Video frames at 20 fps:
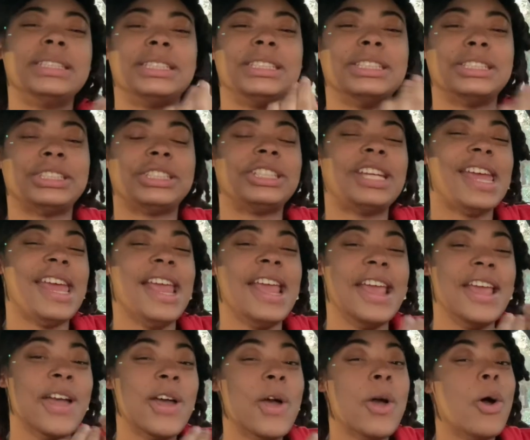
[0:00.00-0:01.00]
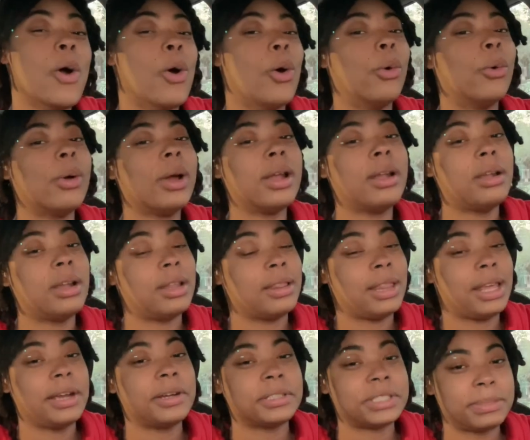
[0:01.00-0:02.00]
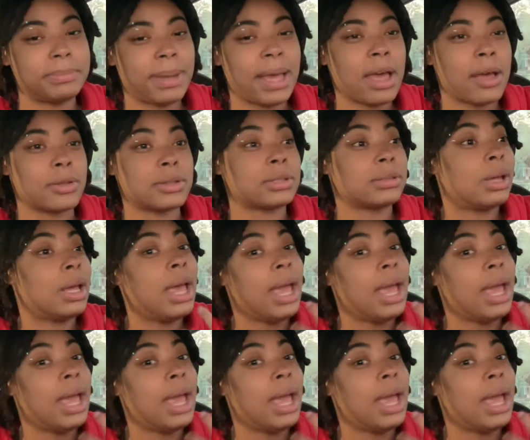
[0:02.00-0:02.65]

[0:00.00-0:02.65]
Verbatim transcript: to cheat on their spouse?